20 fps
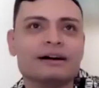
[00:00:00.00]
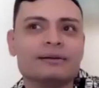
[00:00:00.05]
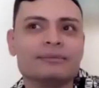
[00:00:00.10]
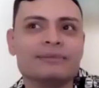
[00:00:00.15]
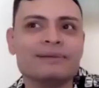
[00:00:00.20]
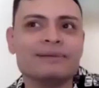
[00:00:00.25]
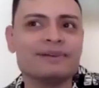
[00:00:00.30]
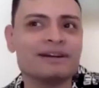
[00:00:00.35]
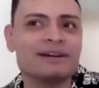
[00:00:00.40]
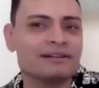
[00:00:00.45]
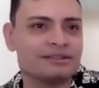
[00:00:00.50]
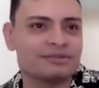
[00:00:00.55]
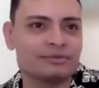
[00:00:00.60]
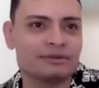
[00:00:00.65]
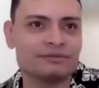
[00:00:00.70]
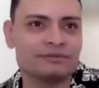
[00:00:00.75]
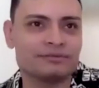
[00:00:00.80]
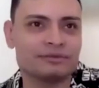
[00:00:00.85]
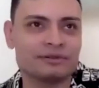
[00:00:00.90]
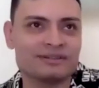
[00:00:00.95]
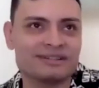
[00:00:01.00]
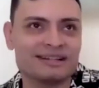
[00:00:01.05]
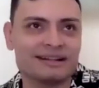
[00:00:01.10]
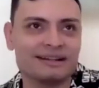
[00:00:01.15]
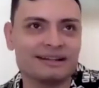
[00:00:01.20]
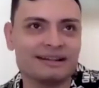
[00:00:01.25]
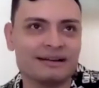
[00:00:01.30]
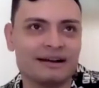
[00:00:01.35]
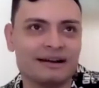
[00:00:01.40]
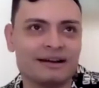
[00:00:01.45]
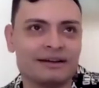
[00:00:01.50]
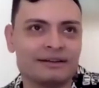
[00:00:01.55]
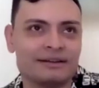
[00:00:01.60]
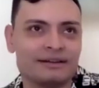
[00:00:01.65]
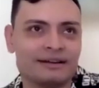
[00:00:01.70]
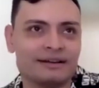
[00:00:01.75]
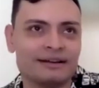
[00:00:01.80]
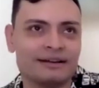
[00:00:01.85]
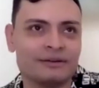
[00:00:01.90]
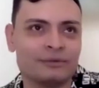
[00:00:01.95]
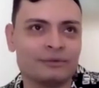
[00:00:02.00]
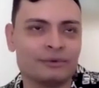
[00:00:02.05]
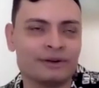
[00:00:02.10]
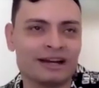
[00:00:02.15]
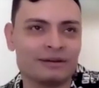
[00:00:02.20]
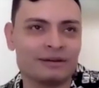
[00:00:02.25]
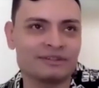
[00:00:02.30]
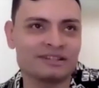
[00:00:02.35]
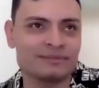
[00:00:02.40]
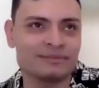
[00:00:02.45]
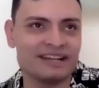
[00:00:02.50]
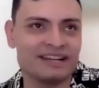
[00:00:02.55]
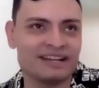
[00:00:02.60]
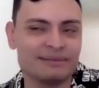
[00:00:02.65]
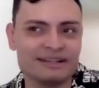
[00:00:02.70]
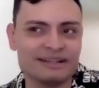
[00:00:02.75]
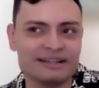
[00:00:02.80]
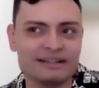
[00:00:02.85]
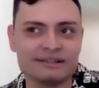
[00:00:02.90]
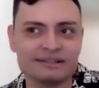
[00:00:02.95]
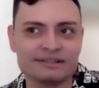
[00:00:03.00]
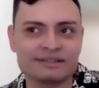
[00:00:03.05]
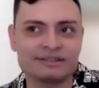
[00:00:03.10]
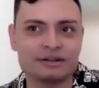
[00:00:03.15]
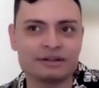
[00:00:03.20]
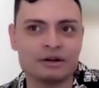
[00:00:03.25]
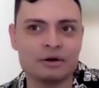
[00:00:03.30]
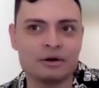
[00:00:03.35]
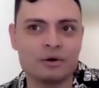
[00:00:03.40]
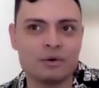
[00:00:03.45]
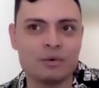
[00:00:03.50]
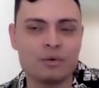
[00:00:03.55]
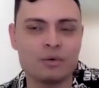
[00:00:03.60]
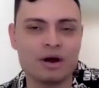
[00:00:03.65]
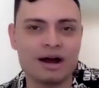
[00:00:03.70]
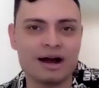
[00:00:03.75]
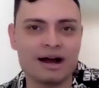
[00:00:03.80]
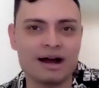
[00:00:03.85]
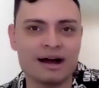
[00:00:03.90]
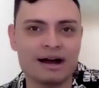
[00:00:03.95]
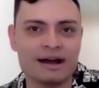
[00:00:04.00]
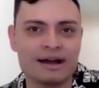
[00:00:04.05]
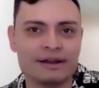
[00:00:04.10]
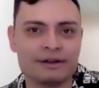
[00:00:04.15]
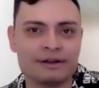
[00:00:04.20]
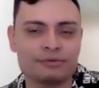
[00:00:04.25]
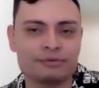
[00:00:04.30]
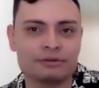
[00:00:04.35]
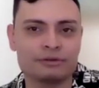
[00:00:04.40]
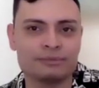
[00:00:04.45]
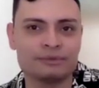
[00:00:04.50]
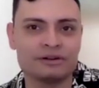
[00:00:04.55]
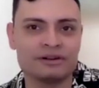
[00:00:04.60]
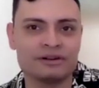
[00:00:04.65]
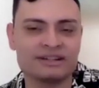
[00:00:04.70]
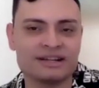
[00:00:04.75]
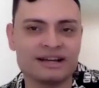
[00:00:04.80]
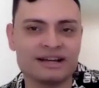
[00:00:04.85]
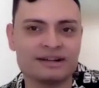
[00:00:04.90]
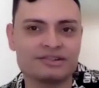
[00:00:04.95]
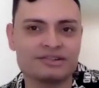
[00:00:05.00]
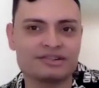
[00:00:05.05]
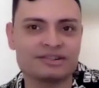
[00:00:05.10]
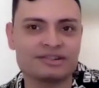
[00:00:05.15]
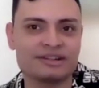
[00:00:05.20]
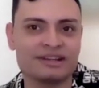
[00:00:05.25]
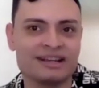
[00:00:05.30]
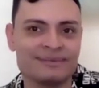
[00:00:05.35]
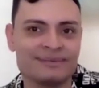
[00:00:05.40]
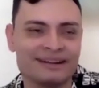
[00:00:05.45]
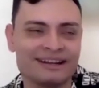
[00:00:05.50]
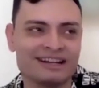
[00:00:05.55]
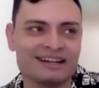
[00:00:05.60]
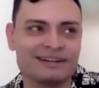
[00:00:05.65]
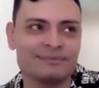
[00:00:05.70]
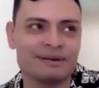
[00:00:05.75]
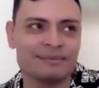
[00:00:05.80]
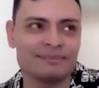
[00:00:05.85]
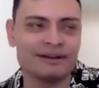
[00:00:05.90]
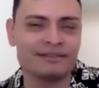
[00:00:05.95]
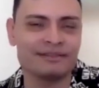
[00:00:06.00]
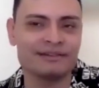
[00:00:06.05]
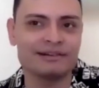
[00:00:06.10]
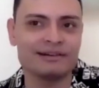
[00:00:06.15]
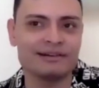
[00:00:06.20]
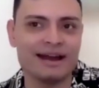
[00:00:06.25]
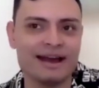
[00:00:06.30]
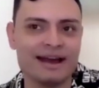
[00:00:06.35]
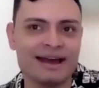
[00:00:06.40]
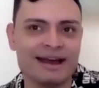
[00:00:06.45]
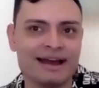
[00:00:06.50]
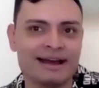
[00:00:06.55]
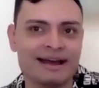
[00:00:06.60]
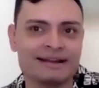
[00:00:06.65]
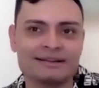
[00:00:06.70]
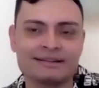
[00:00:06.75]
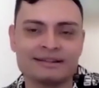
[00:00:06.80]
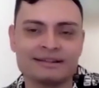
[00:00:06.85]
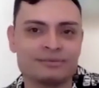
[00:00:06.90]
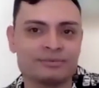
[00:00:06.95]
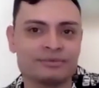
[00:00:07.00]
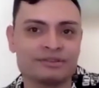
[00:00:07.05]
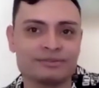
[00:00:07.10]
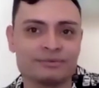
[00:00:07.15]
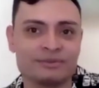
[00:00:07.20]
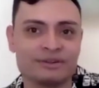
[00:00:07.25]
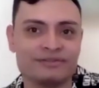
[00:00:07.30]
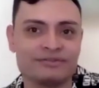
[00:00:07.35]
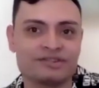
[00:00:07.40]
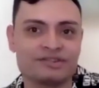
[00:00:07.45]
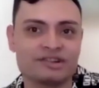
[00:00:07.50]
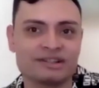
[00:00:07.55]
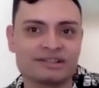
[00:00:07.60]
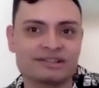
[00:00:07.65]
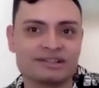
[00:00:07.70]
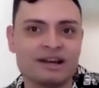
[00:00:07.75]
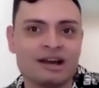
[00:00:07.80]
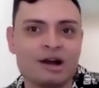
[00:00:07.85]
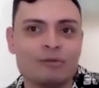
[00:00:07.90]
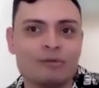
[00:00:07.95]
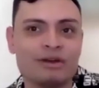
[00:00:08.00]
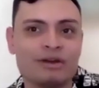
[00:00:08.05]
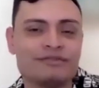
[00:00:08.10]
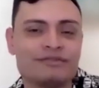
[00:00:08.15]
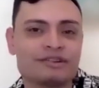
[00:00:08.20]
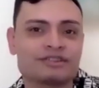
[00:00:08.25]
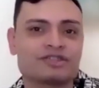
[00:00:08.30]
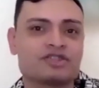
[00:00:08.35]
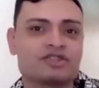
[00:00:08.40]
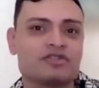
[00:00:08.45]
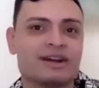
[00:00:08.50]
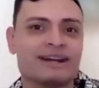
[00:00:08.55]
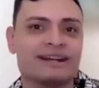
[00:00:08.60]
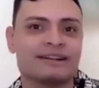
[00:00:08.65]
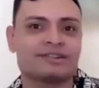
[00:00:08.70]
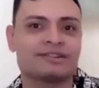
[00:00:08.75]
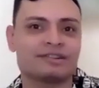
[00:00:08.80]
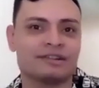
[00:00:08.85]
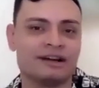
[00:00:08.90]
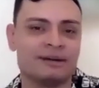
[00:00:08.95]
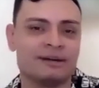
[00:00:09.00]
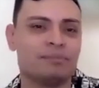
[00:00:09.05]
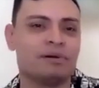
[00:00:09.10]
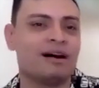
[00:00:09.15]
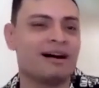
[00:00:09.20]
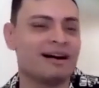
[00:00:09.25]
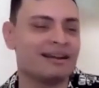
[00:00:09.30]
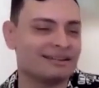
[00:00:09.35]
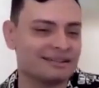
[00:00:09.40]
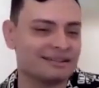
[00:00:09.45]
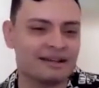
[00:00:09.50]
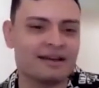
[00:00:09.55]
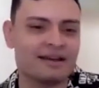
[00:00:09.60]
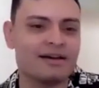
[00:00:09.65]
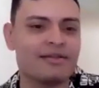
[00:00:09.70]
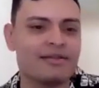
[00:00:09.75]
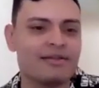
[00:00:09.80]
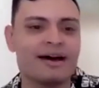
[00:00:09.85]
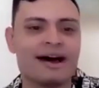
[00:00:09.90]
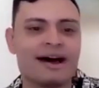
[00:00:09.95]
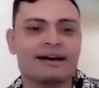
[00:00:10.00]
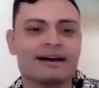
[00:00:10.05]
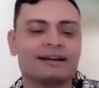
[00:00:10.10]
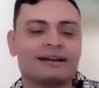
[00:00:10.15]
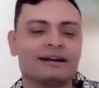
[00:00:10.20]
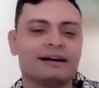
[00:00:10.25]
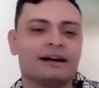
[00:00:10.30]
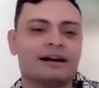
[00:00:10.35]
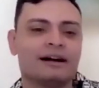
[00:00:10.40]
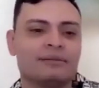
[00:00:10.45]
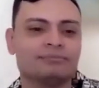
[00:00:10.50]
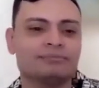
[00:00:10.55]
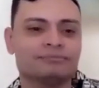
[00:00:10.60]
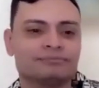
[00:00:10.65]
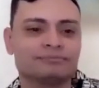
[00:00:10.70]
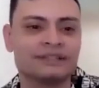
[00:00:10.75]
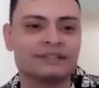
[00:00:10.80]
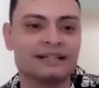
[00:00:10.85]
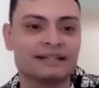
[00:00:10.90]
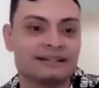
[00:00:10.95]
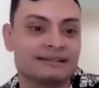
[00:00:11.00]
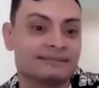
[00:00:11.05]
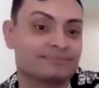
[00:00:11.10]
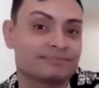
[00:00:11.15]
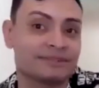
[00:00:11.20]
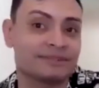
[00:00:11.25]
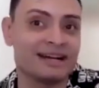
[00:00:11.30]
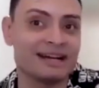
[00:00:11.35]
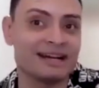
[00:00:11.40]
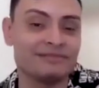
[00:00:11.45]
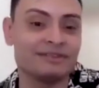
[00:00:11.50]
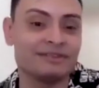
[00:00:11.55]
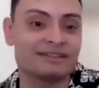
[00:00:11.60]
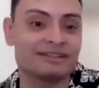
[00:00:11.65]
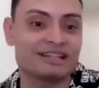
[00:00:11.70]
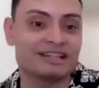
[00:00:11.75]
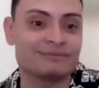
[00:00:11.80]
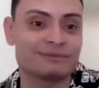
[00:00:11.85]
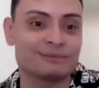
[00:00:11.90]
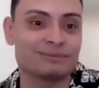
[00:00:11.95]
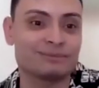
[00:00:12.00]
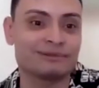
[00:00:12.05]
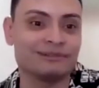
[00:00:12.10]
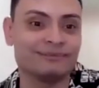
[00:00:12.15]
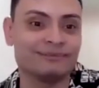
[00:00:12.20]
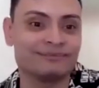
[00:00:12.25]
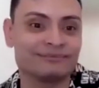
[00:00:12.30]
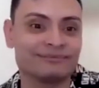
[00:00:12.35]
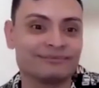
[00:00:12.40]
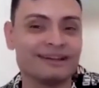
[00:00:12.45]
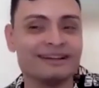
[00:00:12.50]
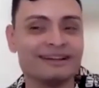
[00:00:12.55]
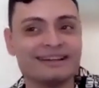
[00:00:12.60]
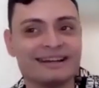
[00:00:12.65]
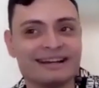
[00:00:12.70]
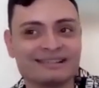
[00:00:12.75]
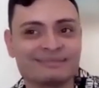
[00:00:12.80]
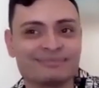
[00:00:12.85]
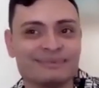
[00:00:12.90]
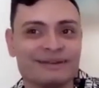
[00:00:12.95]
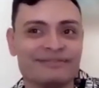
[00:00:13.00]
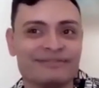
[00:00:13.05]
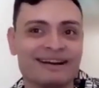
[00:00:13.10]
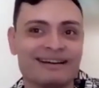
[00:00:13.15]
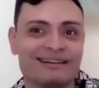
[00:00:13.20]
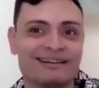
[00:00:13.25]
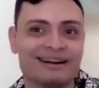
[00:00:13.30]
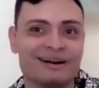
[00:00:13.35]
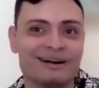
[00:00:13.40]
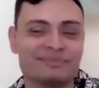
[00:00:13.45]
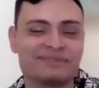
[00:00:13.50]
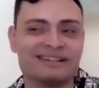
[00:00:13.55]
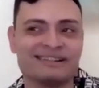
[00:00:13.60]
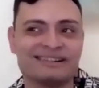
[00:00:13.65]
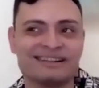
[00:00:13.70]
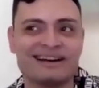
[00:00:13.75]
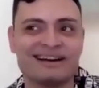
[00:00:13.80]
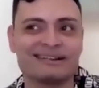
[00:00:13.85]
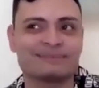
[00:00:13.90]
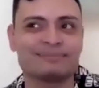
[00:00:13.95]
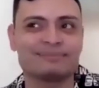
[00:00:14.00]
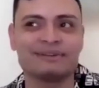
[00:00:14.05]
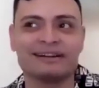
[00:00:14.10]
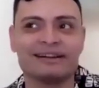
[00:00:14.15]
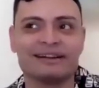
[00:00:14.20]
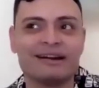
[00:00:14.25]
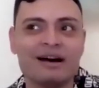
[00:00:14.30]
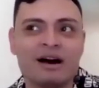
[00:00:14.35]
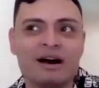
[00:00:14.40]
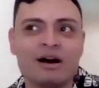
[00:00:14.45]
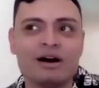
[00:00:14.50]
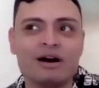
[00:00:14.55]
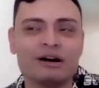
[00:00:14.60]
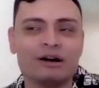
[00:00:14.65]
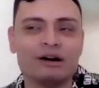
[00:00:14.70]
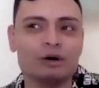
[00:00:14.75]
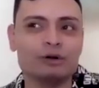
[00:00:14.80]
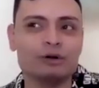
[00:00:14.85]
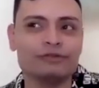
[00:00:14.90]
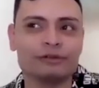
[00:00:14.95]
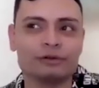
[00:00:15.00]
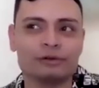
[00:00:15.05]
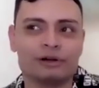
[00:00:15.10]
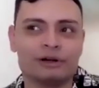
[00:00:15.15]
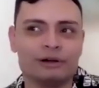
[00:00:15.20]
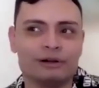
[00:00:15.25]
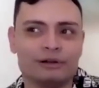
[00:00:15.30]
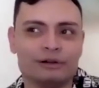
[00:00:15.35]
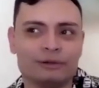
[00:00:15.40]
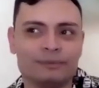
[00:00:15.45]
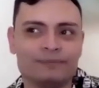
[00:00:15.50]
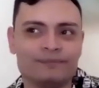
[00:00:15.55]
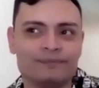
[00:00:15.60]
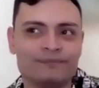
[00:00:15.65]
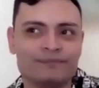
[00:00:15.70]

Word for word: my parents were divorced suddenly uh, uh, when I was a baby, so I grew more attached to him than I did my mother, and it, we've just we've just created a bond that um, that is kind of inseparable. Yes, we've had our ups and downs, but overall,